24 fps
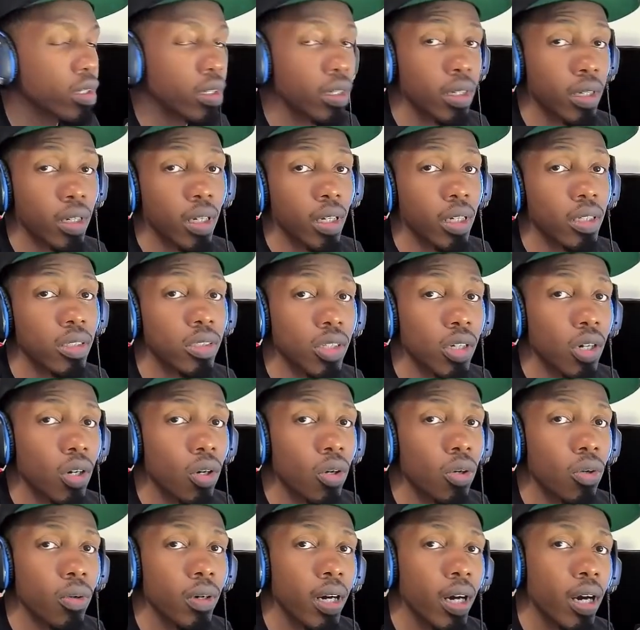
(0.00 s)
And
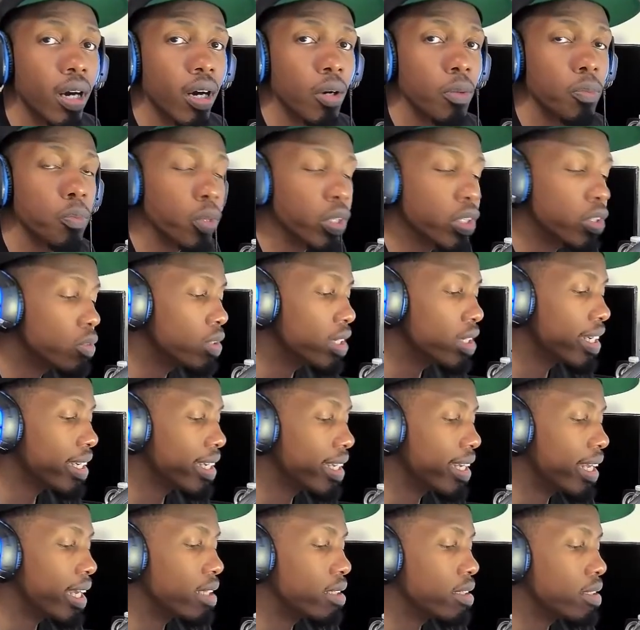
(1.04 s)
so when you're looking
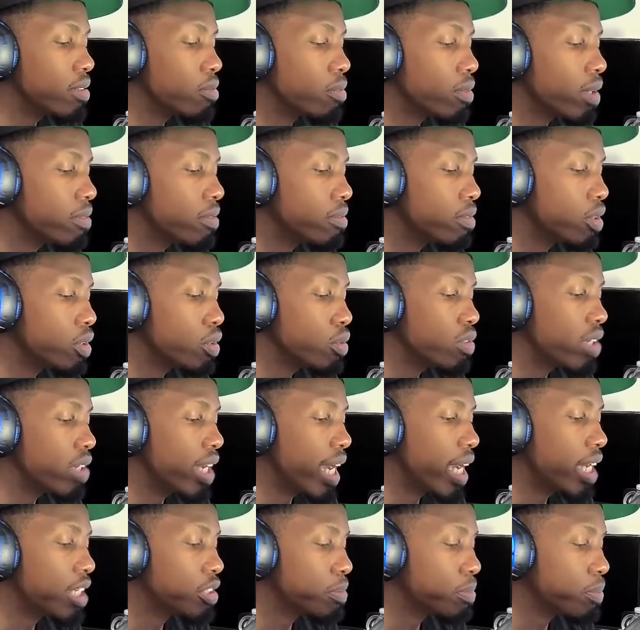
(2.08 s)
at the revenue
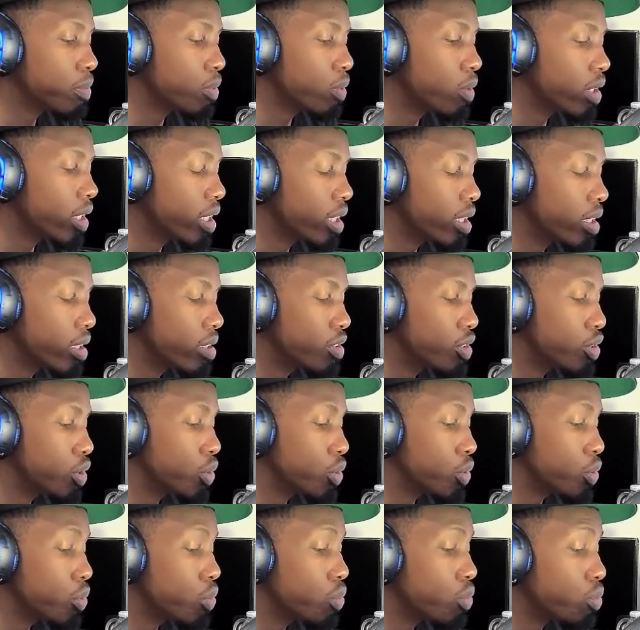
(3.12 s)
dashboard,
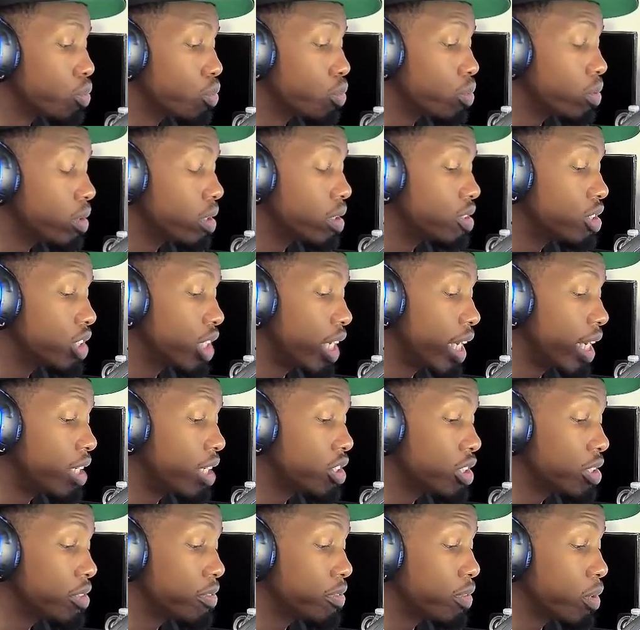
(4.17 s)
to change
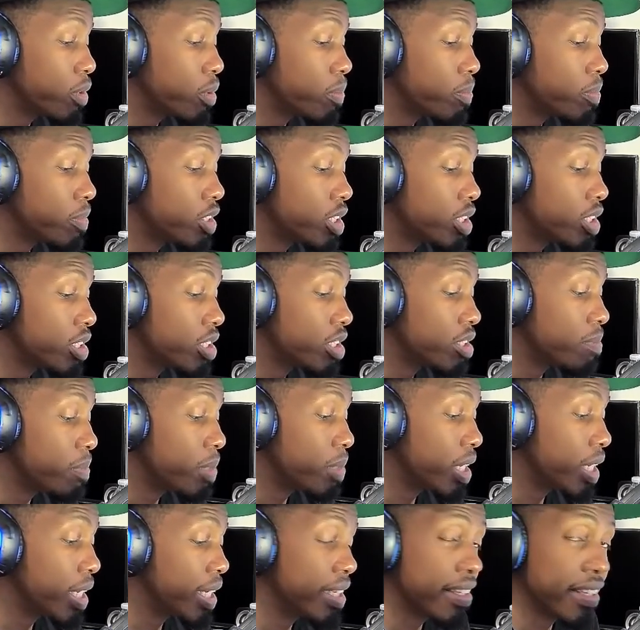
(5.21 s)
it from just
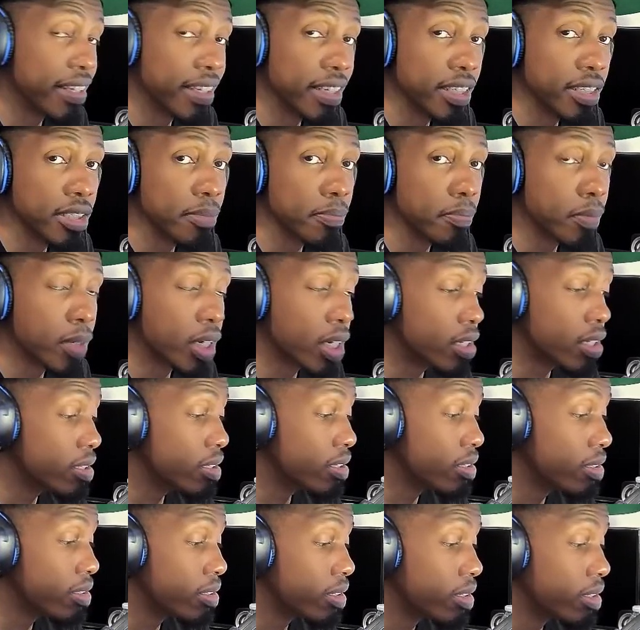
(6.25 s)
being this
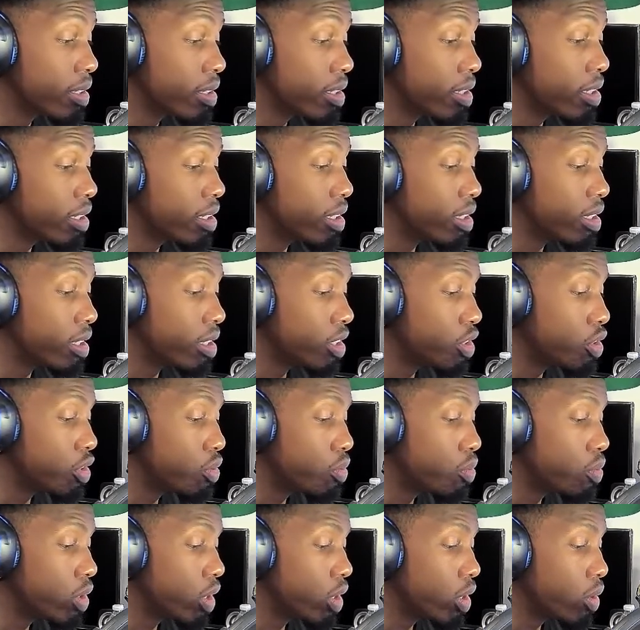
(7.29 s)
month, you
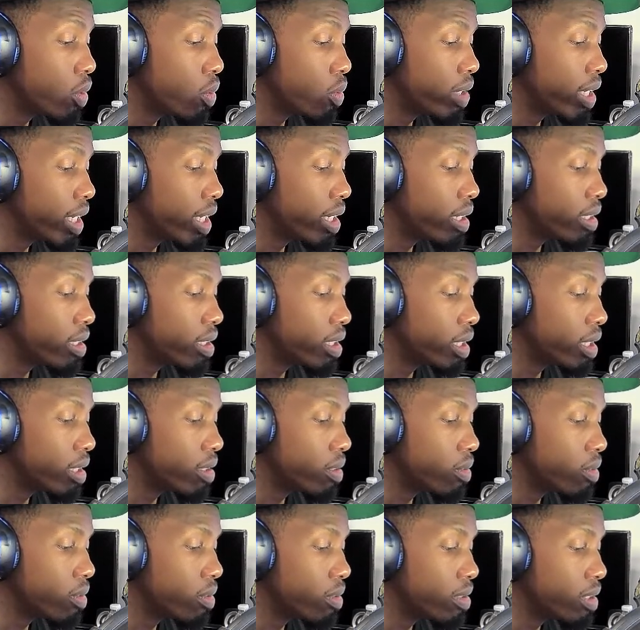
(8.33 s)
go and click
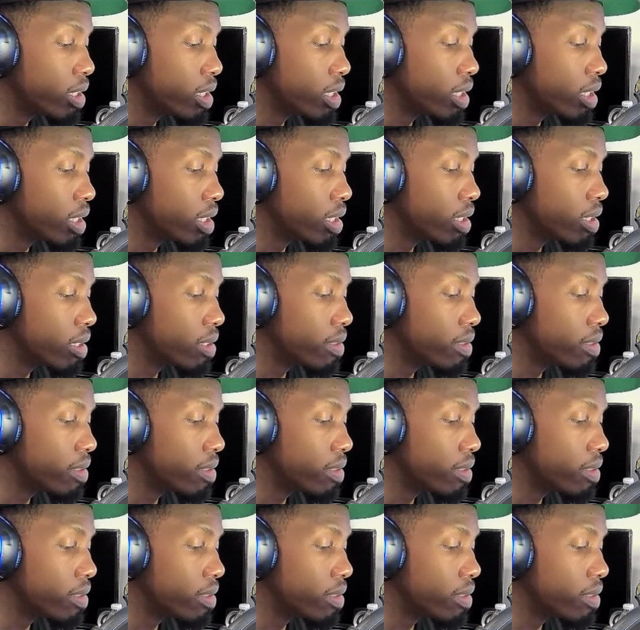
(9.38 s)
on the